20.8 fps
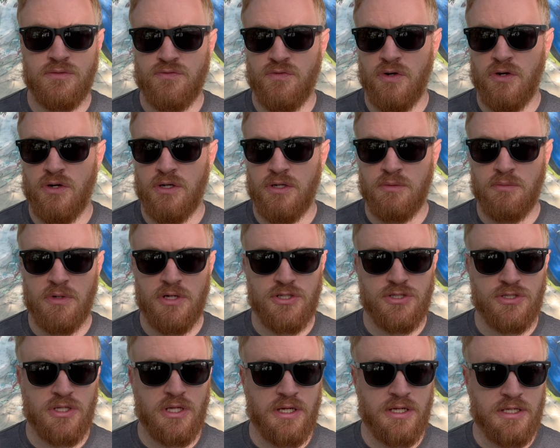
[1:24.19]
very
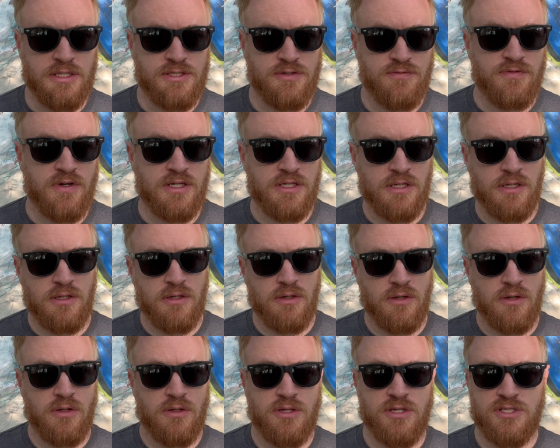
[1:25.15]
much like it's affecting
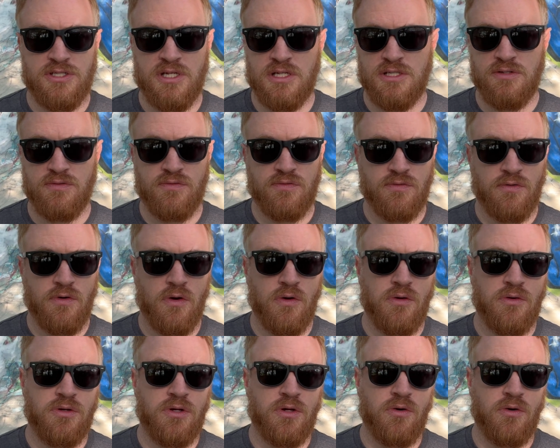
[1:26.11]
the sense of her,